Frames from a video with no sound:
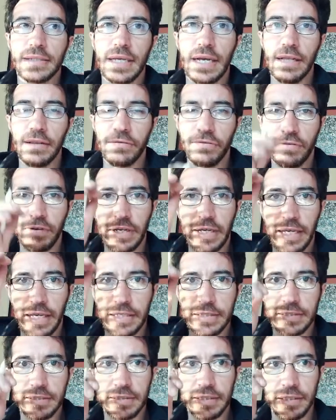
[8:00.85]
alpha
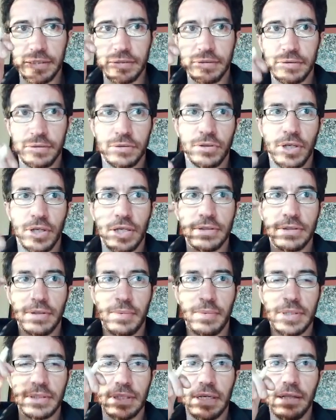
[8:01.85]
xt. Okay, so that
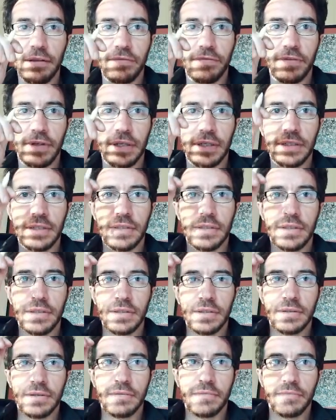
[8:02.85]
means alpha,
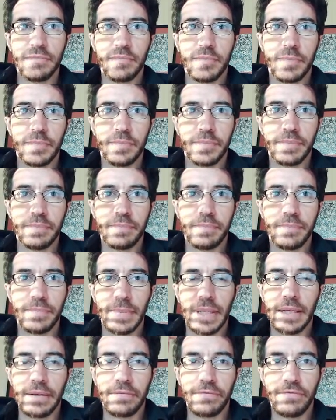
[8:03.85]

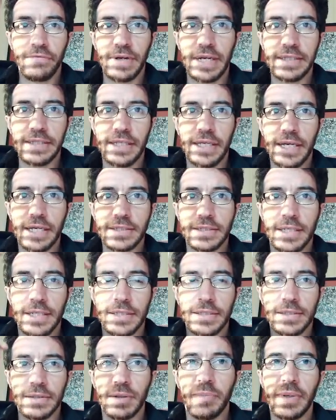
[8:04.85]
like find the
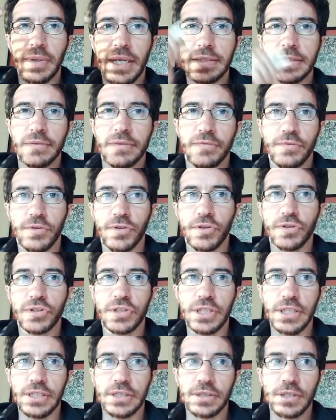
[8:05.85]
x's, replacing for
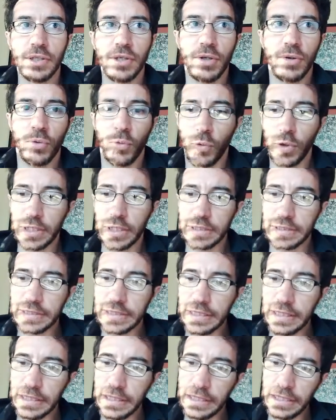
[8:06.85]
t's, where
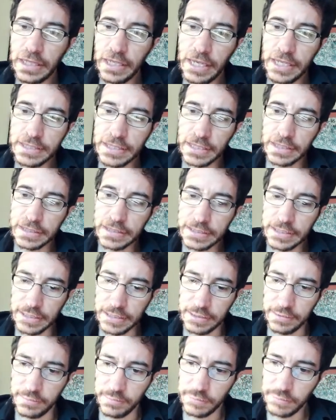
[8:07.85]
t is a
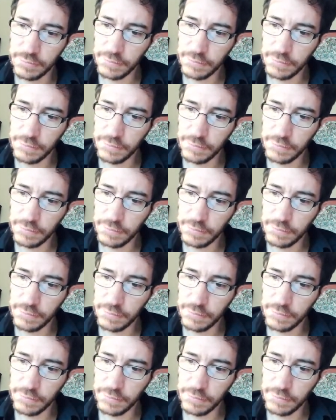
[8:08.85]
term.